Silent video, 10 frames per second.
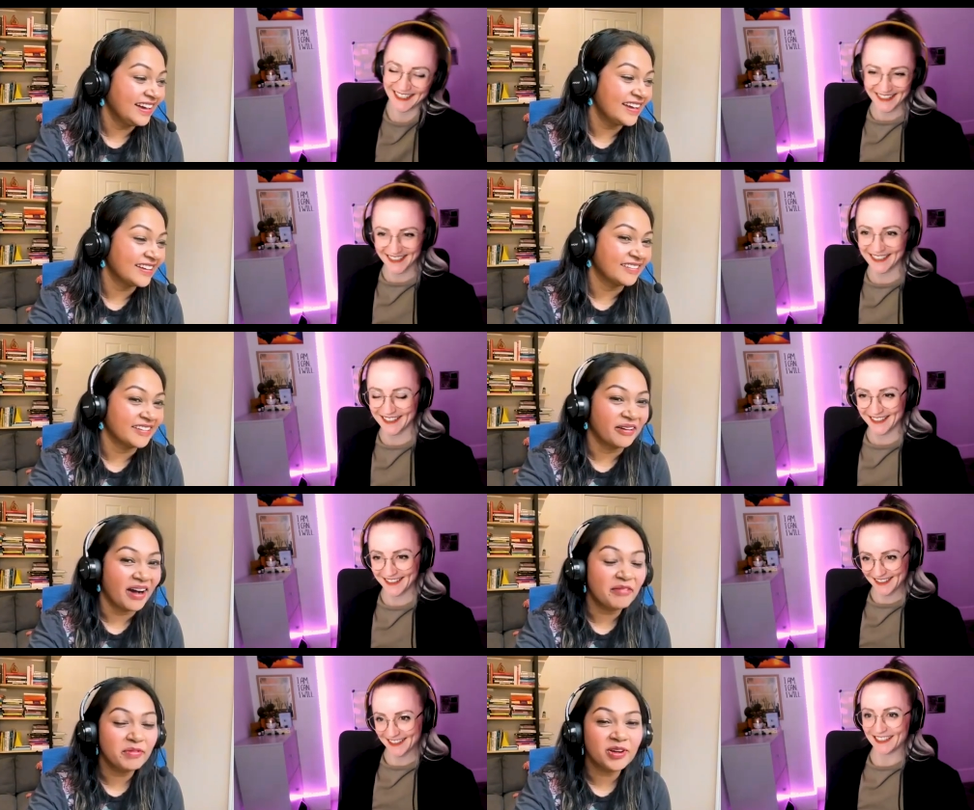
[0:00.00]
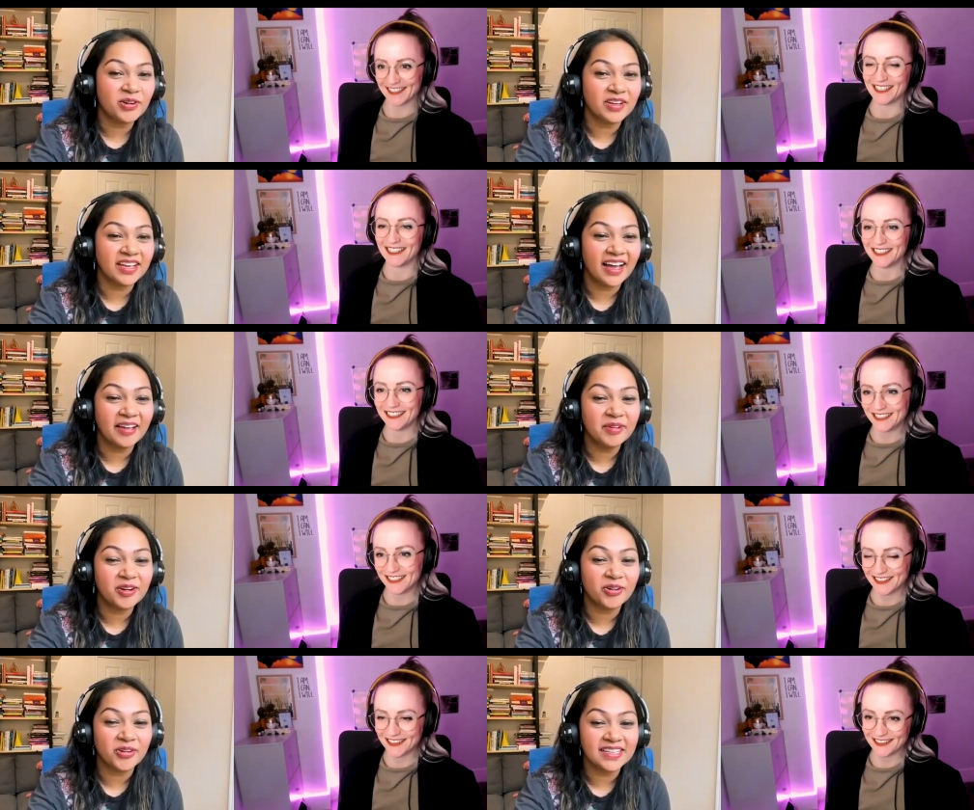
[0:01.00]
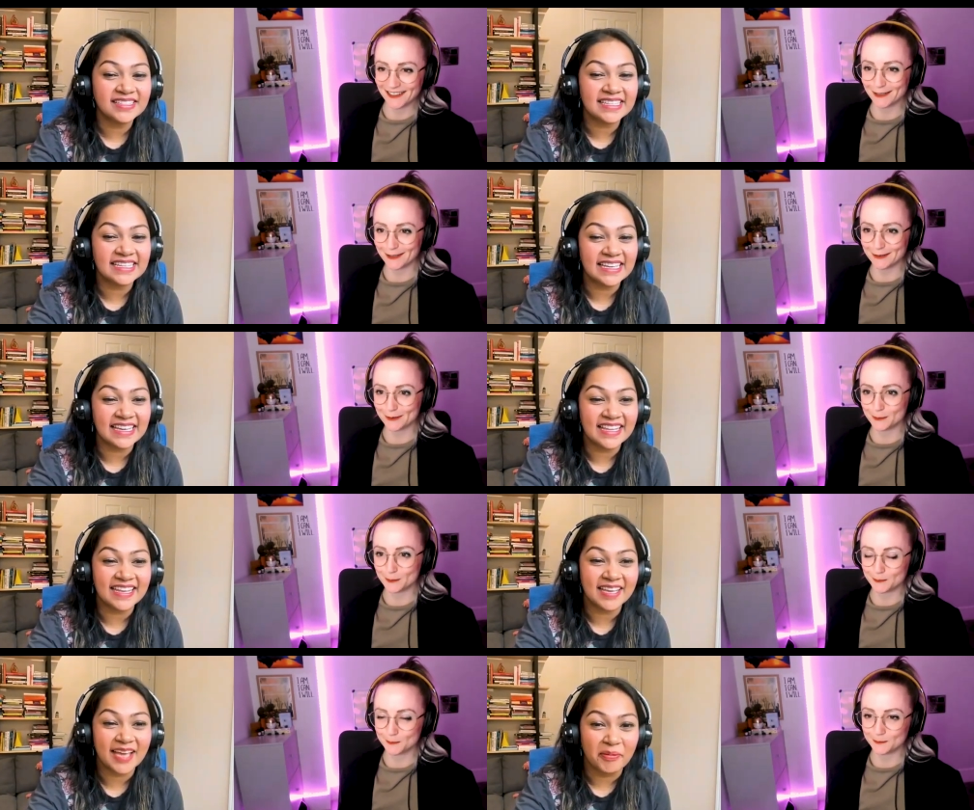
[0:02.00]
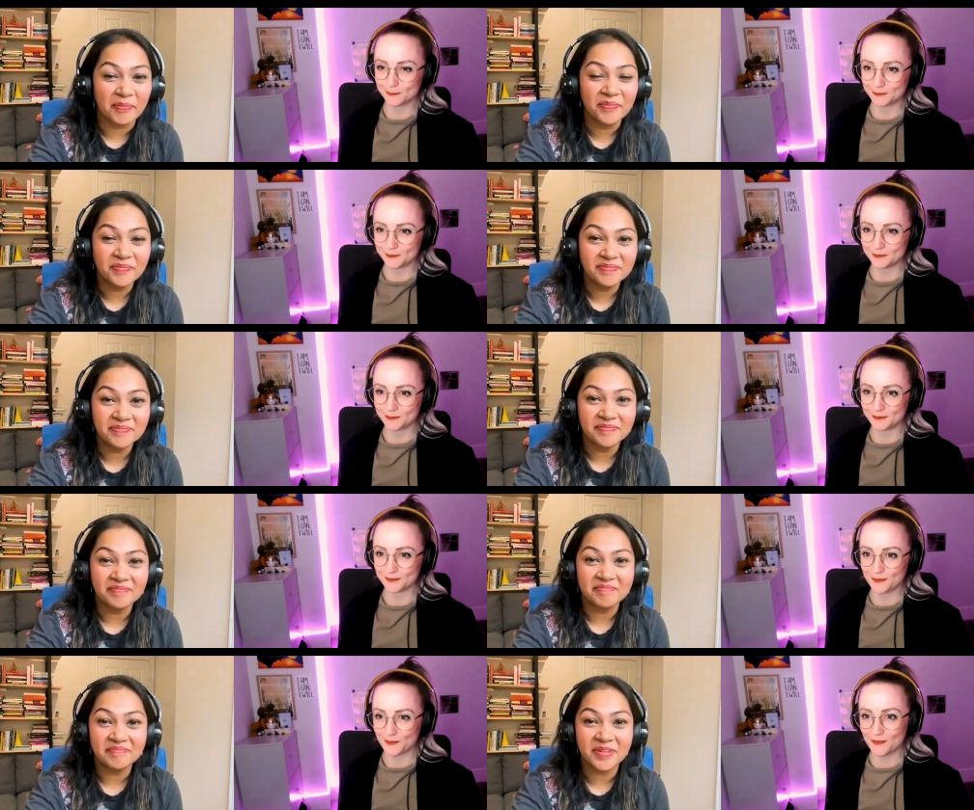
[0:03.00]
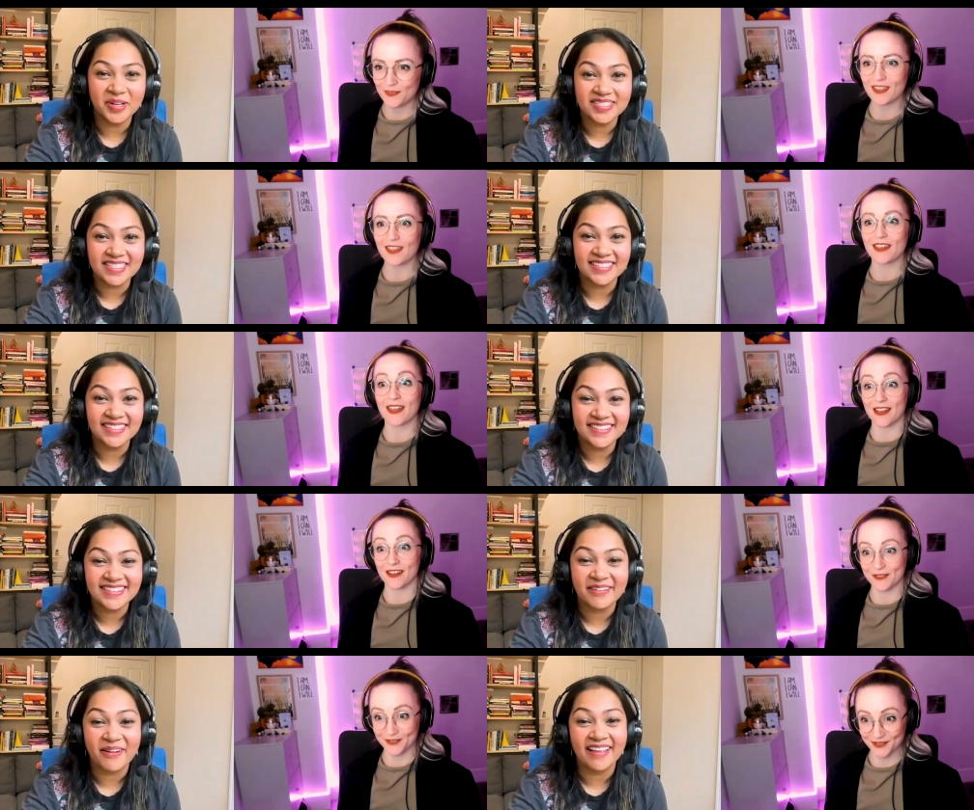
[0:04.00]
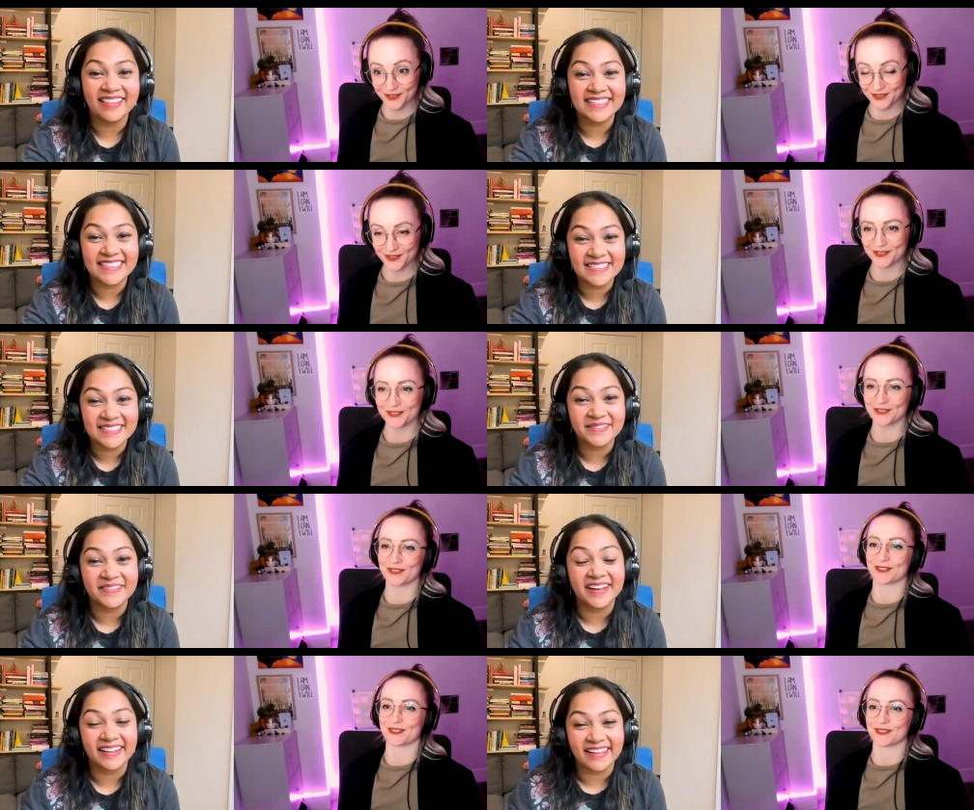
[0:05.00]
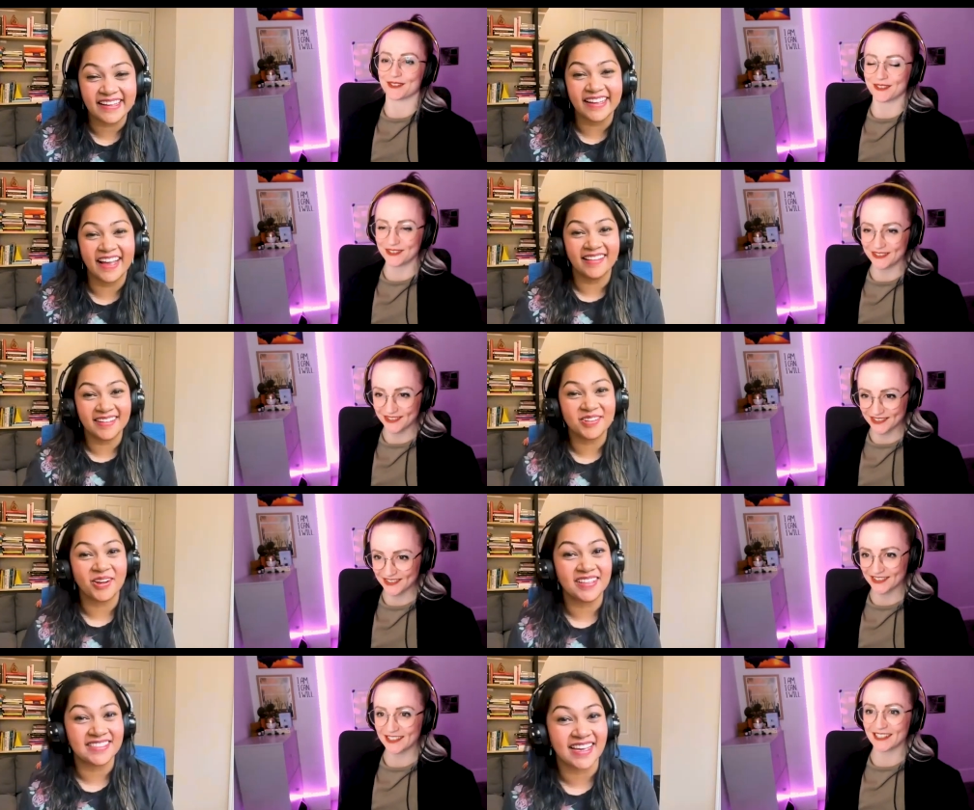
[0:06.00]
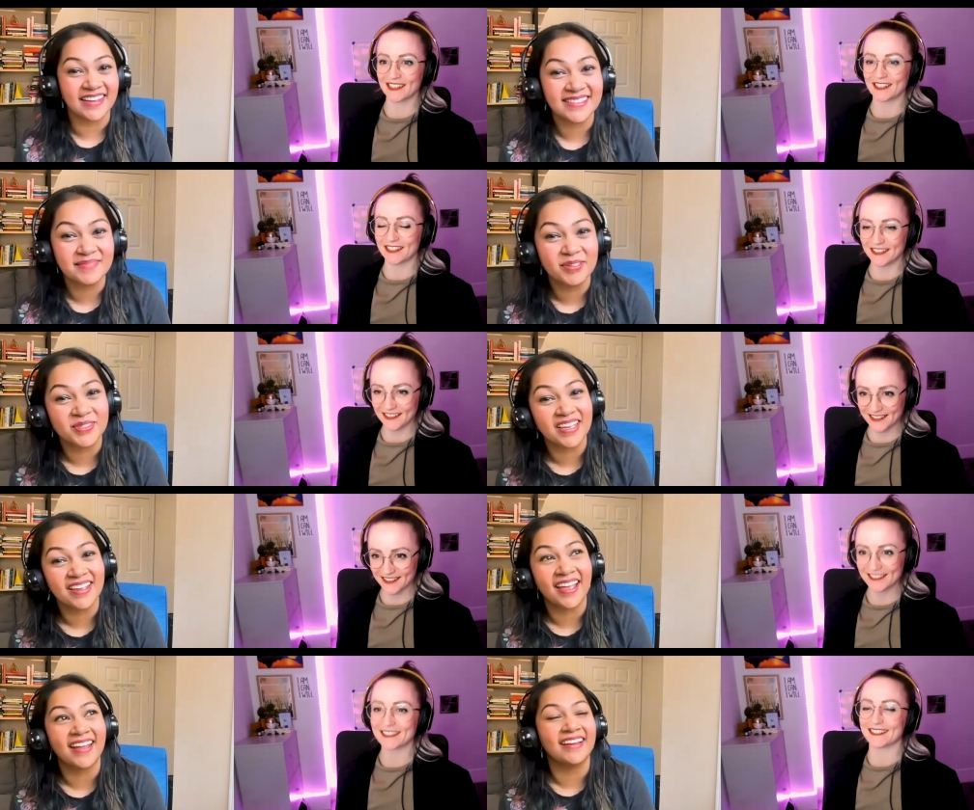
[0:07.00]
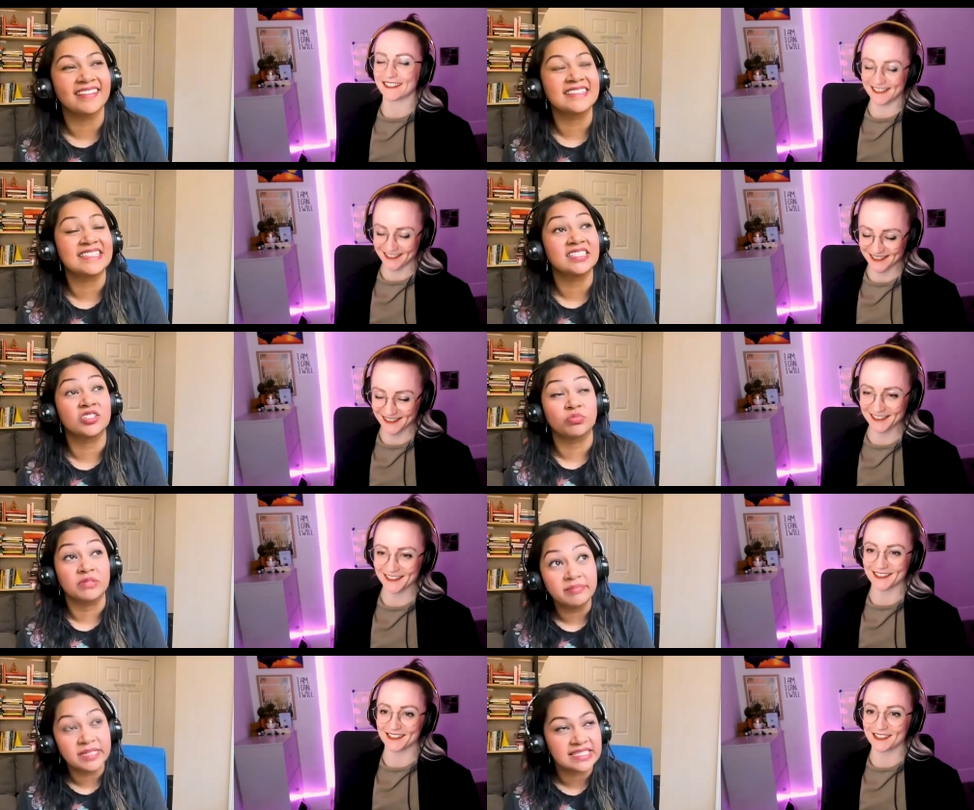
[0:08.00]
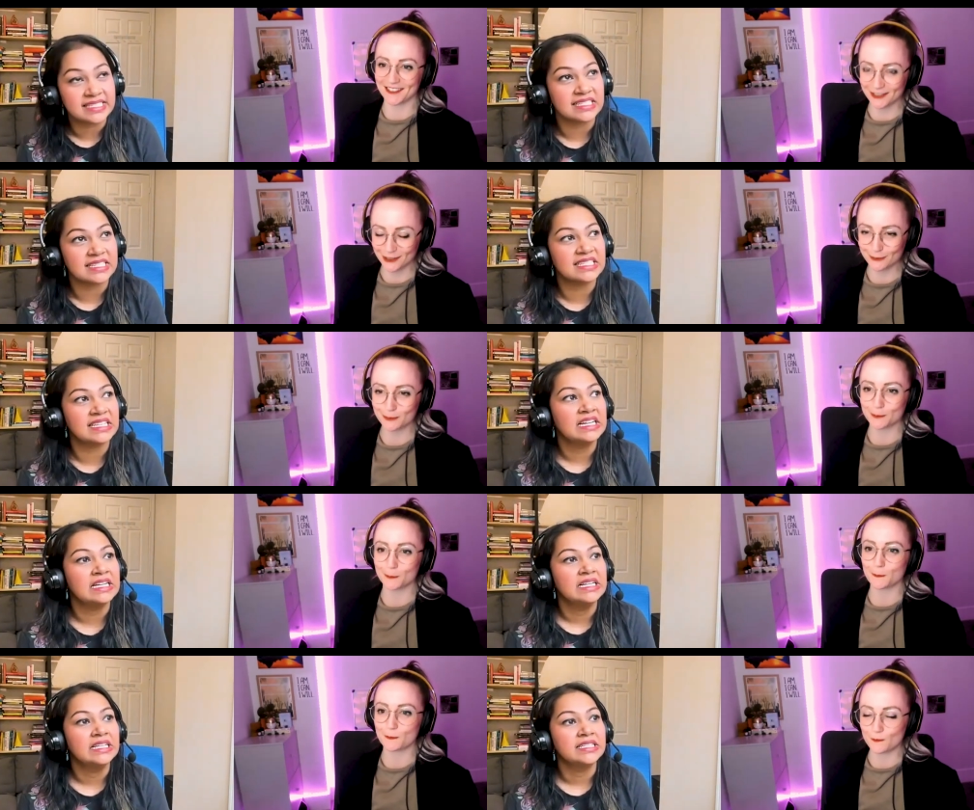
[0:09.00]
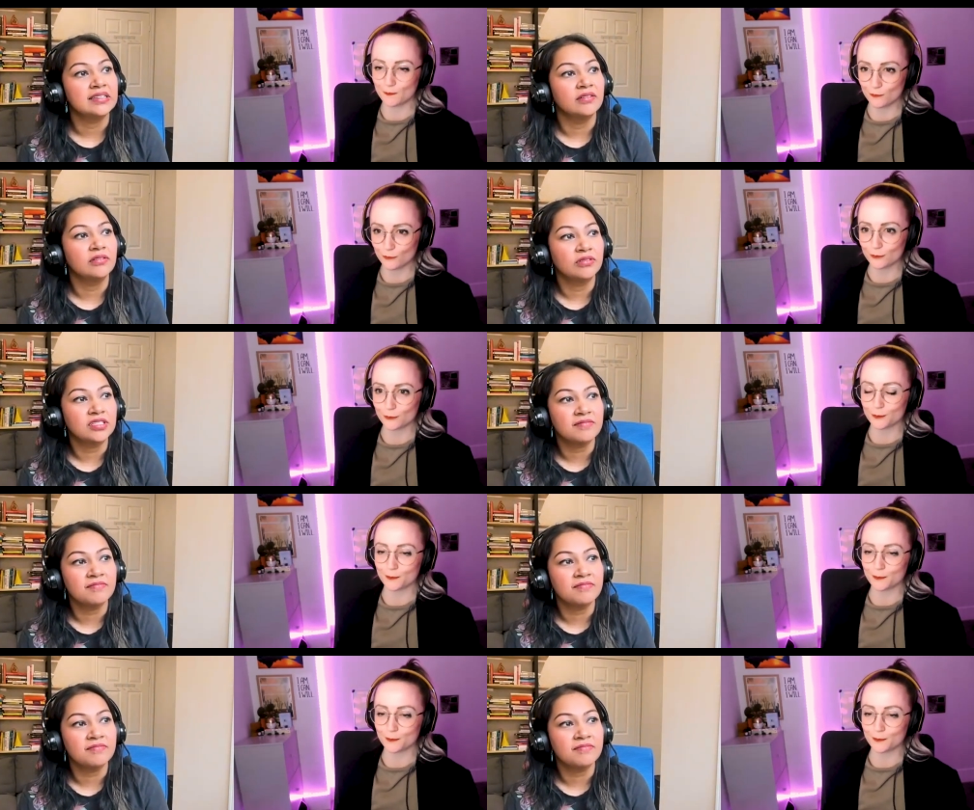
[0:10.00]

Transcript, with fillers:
Speaker 1: i don't know i'm a cra- i'm a crazy edm person so i listen to el- uh, electronic dance music and i listen to remixes so to